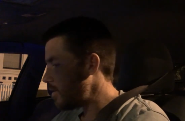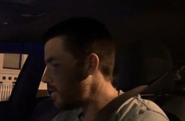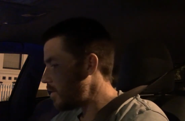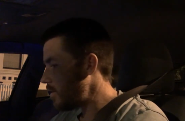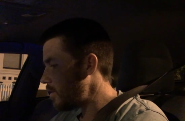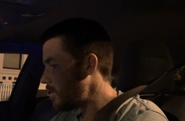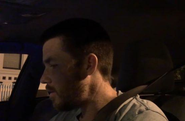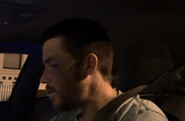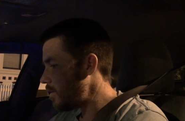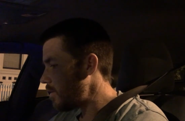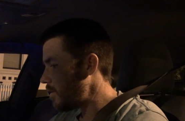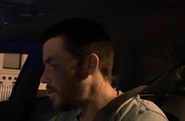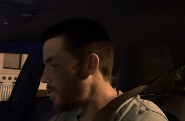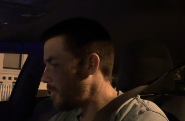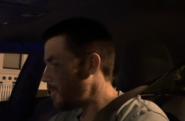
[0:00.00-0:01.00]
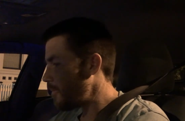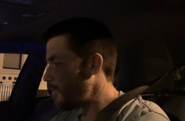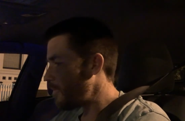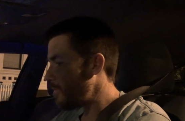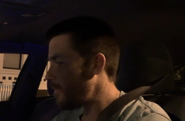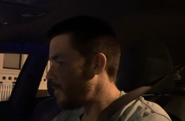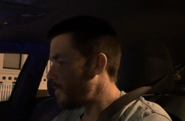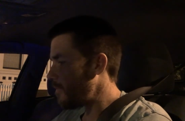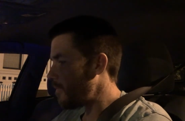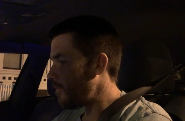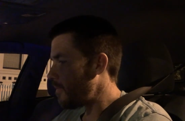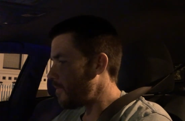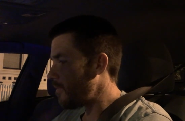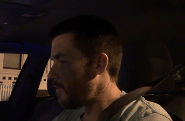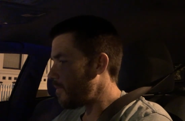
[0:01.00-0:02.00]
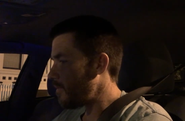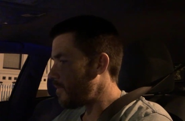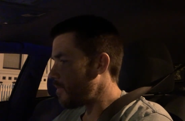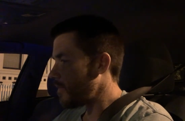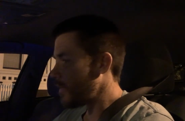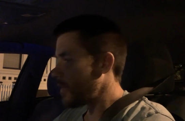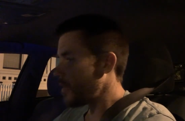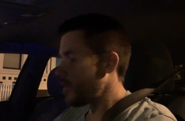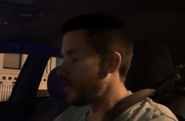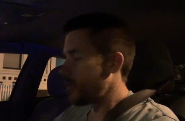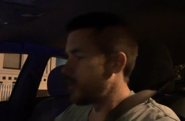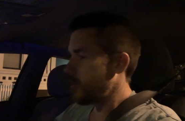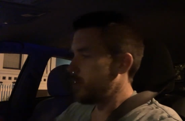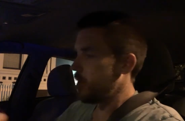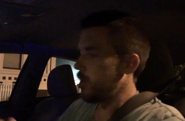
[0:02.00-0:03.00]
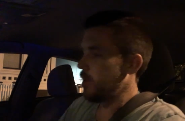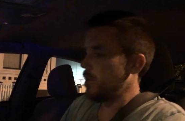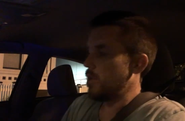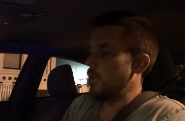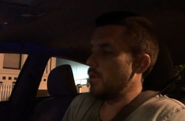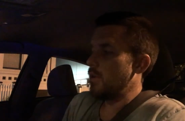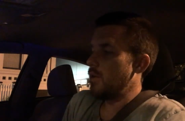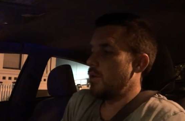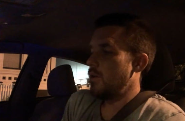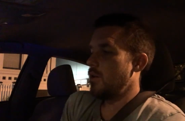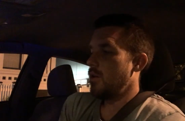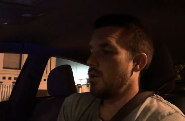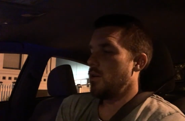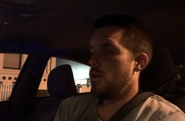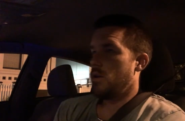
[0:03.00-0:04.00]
[no speech]